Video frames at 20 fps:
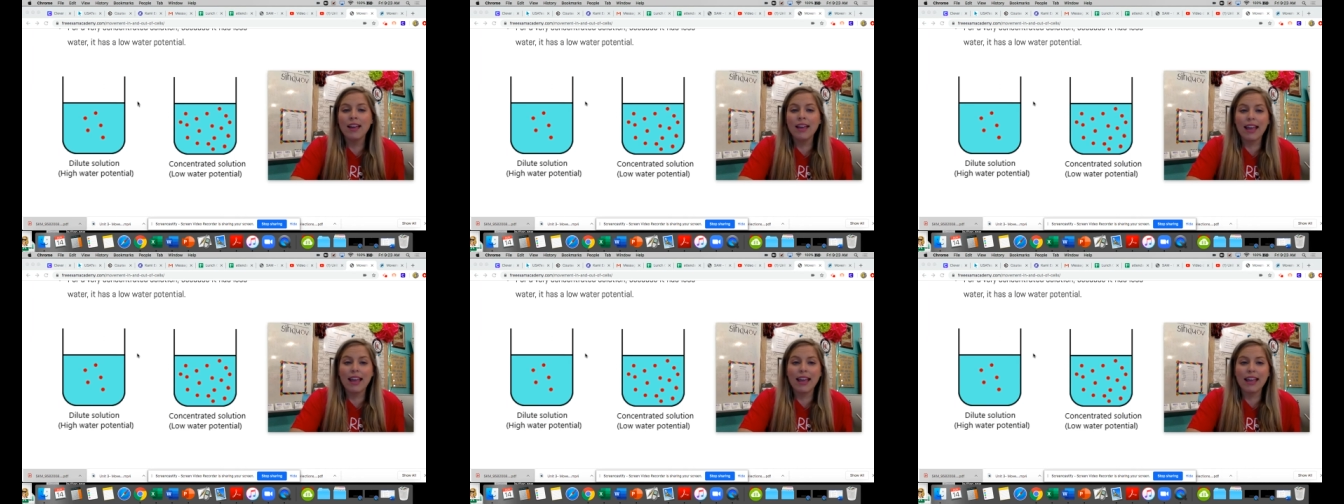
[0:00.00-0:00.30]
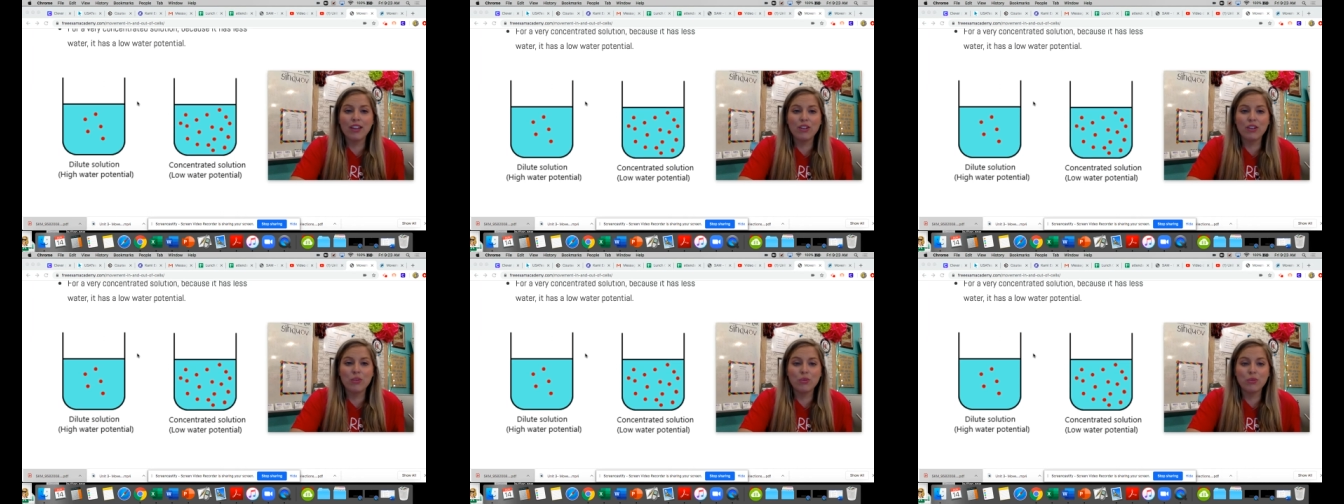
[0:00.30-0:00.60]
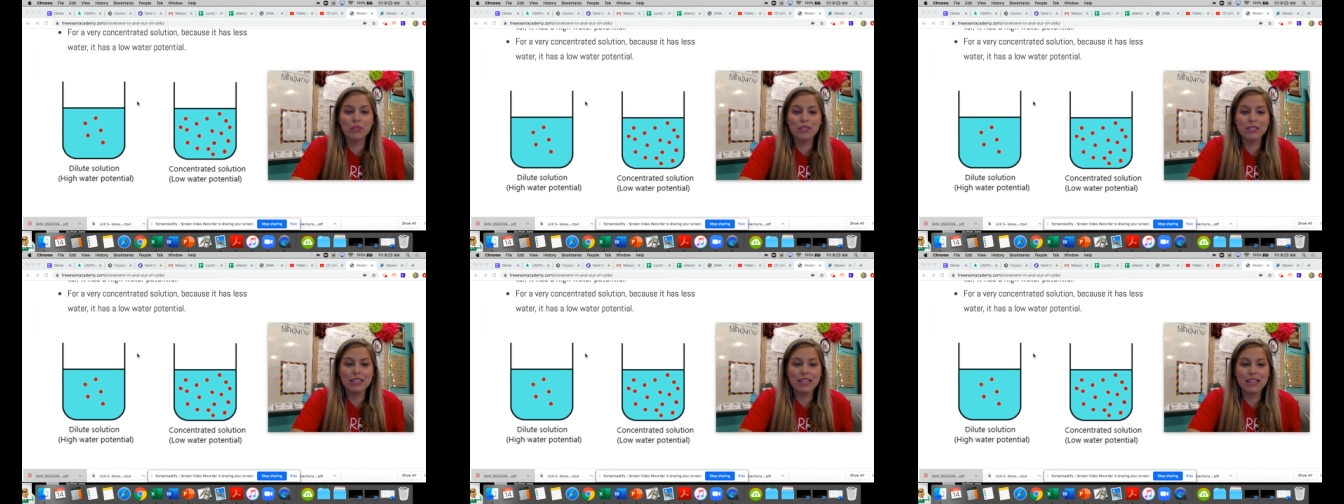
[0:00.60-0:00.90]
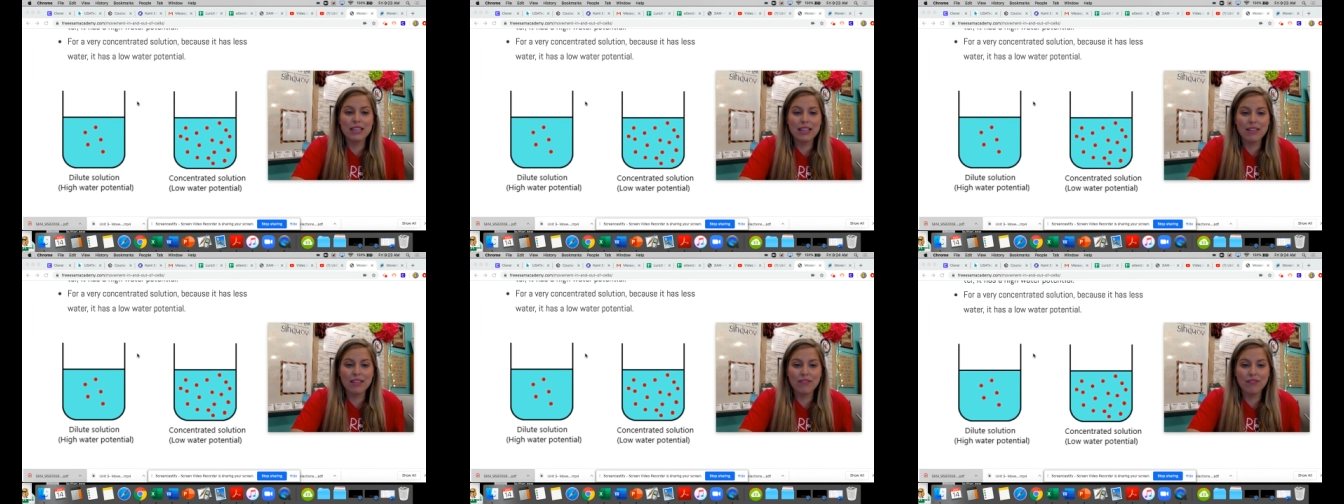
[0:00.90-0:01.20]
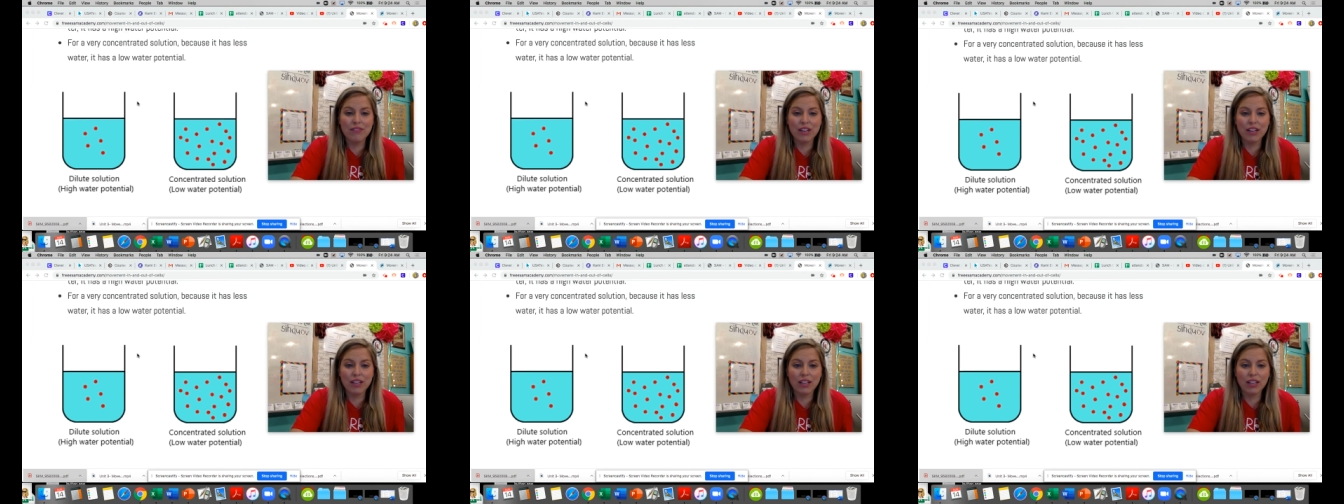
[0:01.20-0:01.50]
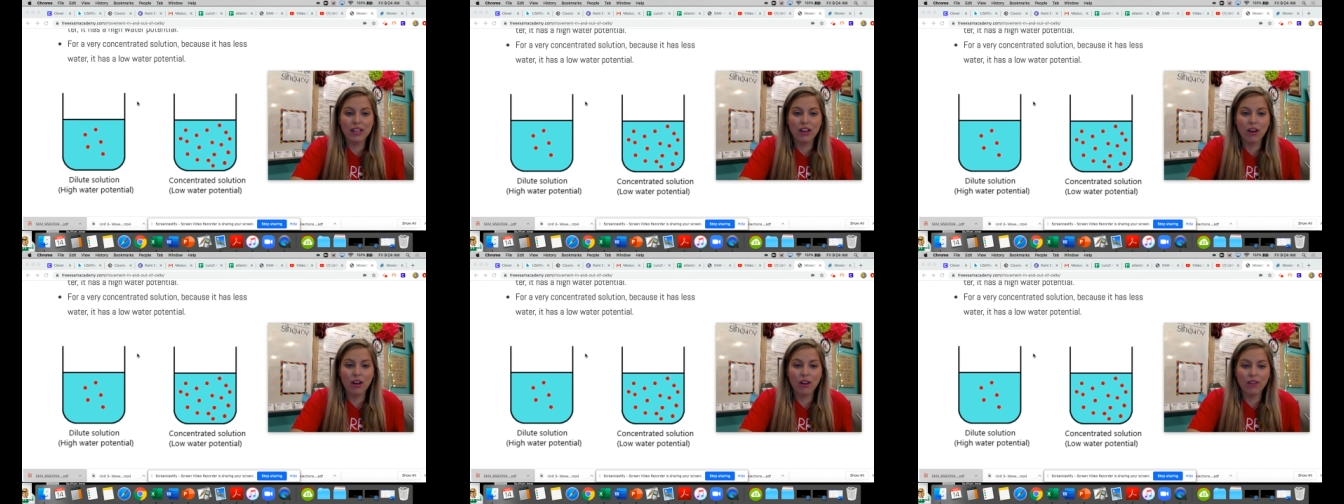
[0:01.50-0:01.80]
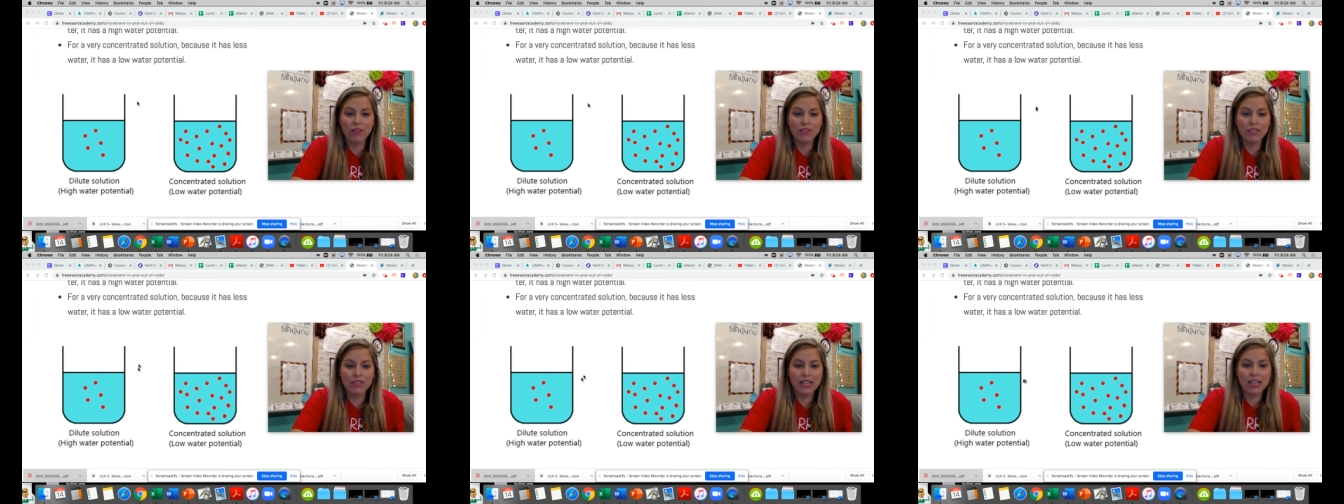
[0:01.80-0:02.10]
and you will see them fairly
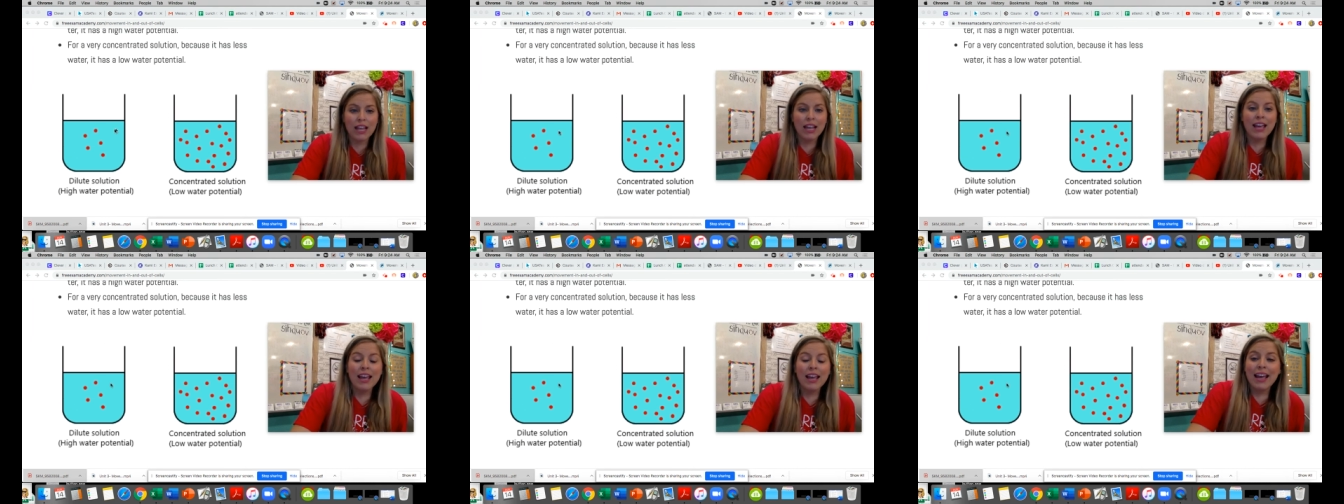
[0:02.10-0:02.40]
often.